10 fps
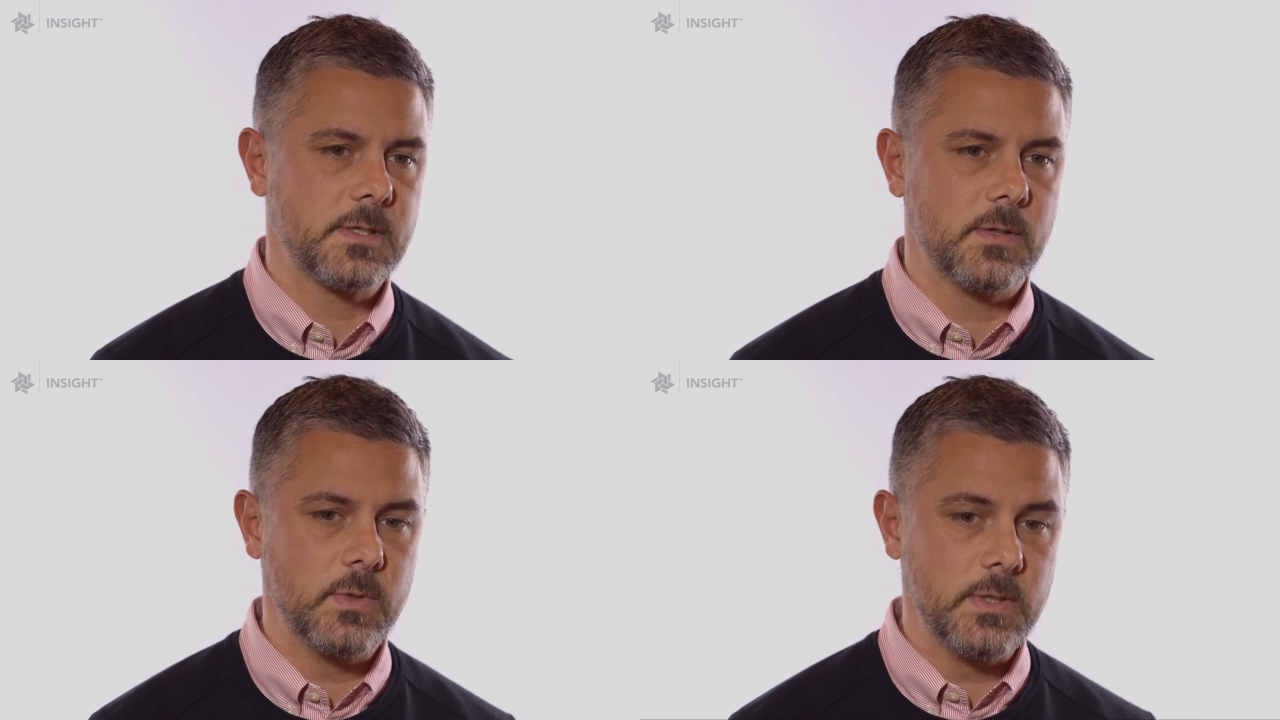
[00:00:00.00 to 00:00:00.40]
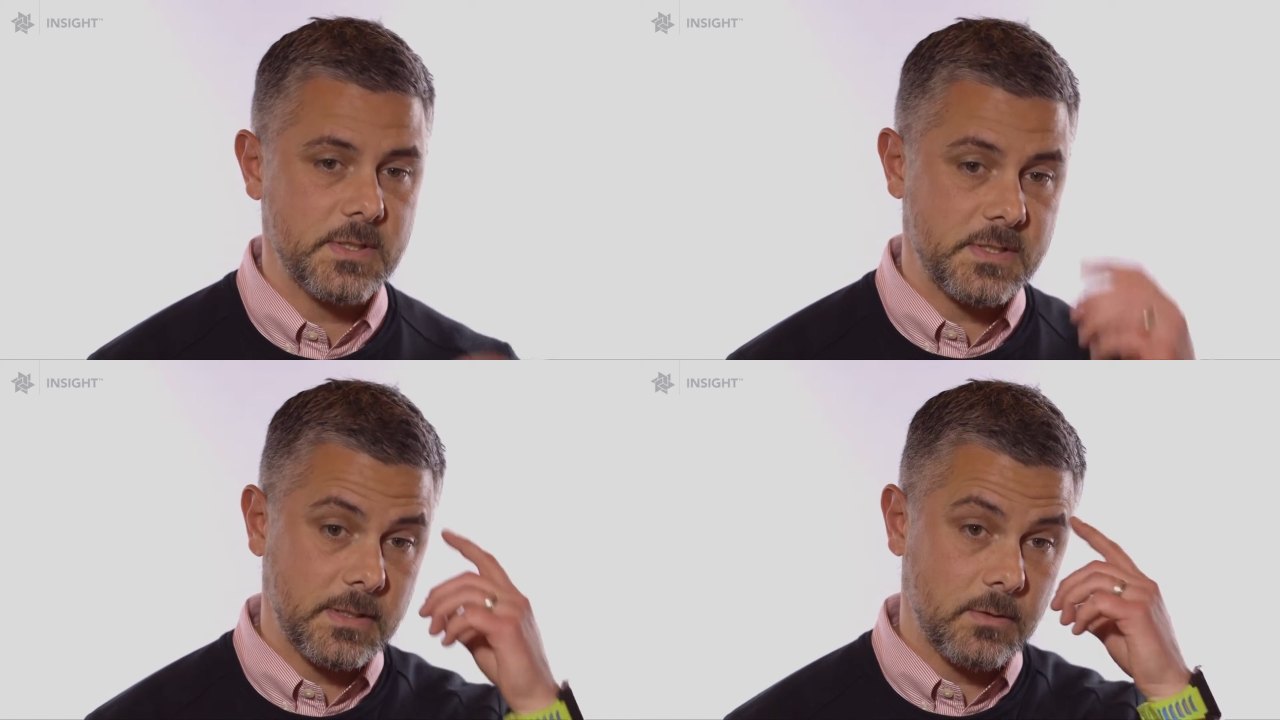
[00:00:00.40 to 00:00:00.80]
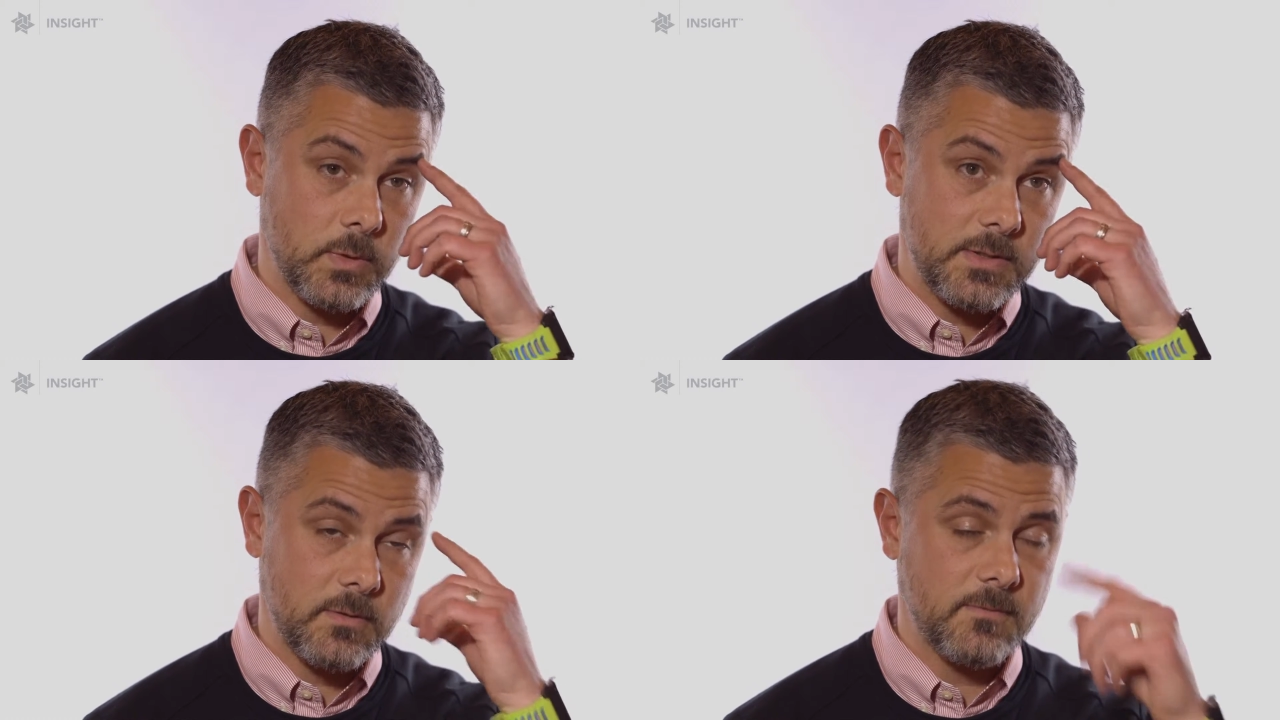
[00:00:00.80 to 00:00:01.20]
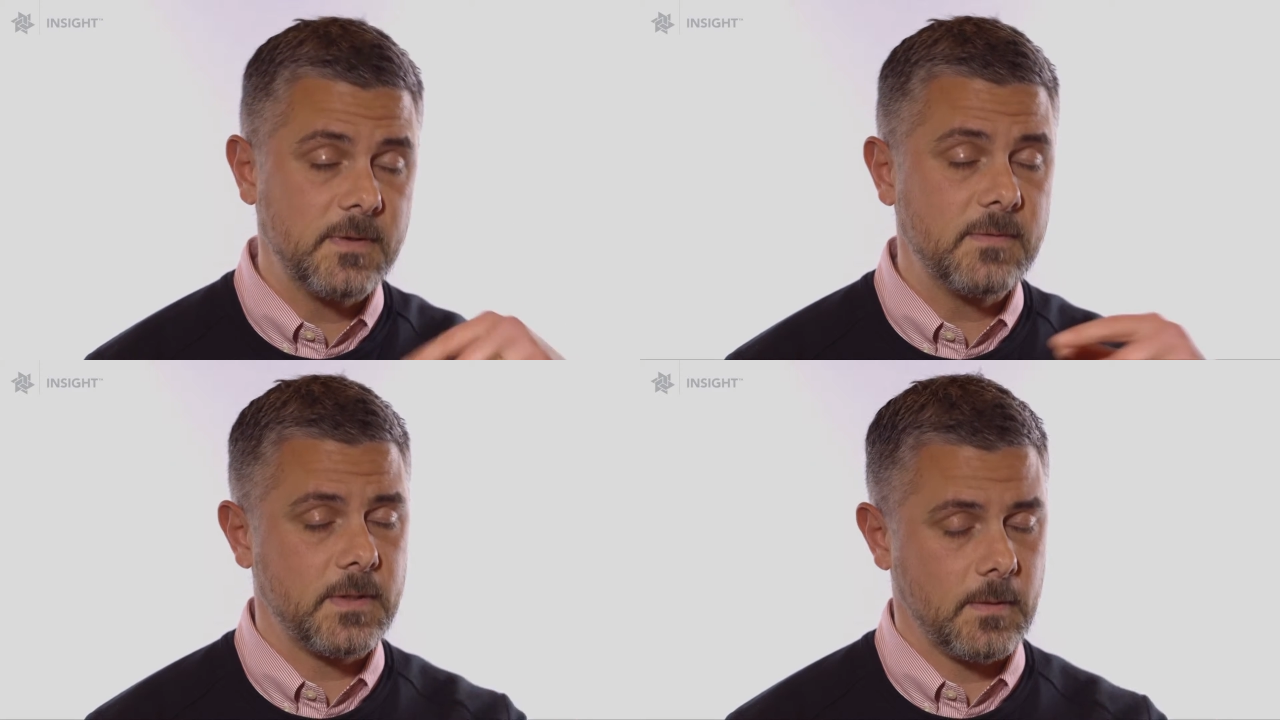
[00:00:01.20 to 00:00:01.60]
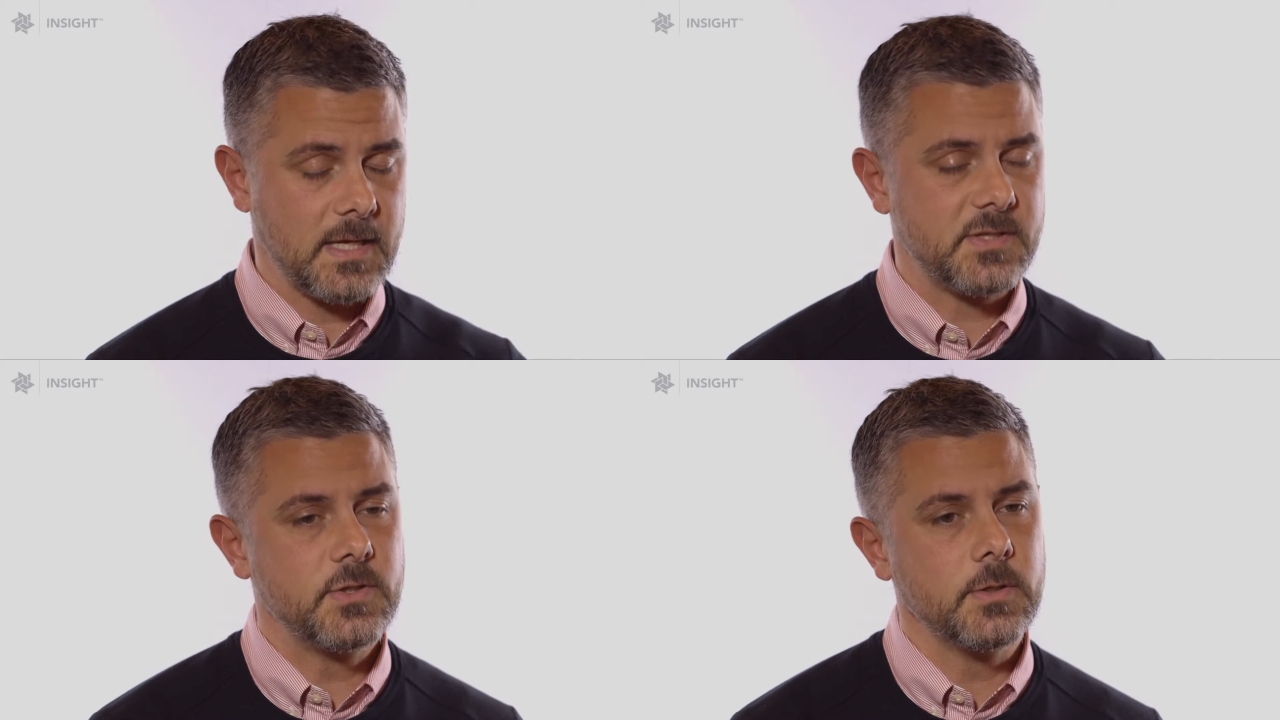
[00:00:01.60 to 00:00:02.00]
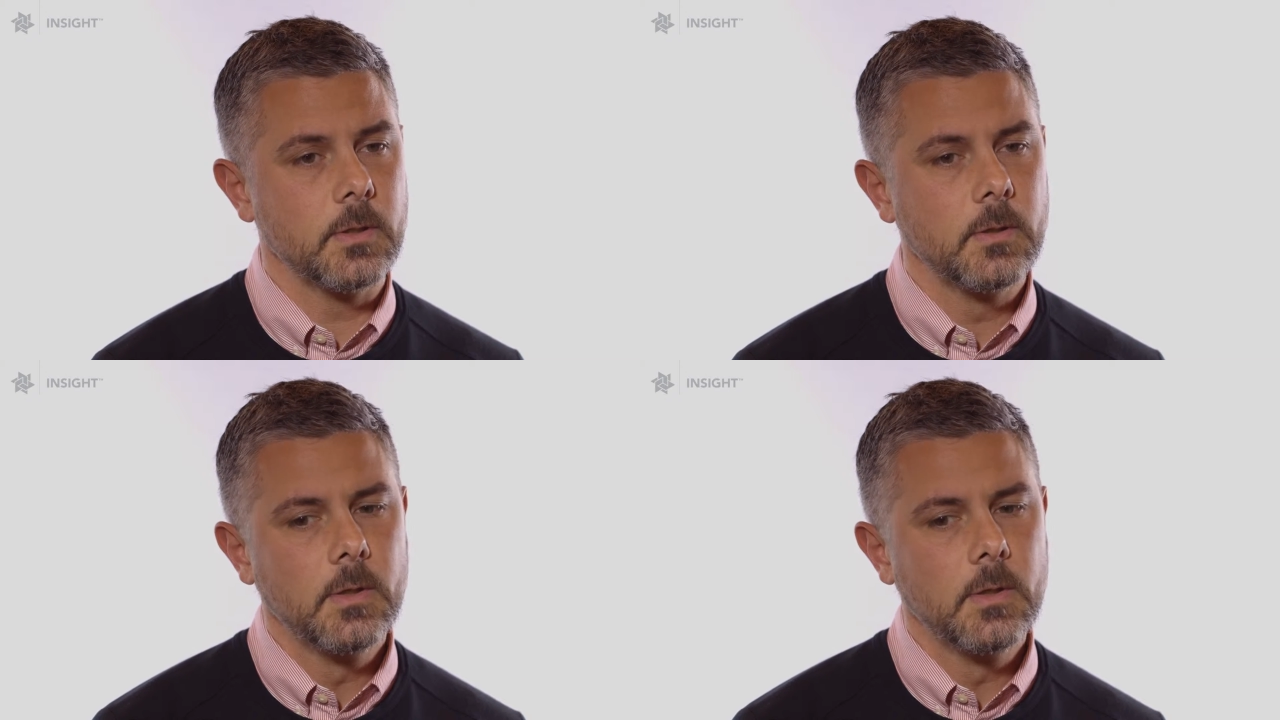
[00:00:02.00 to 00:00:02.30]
and we turned 50 last year,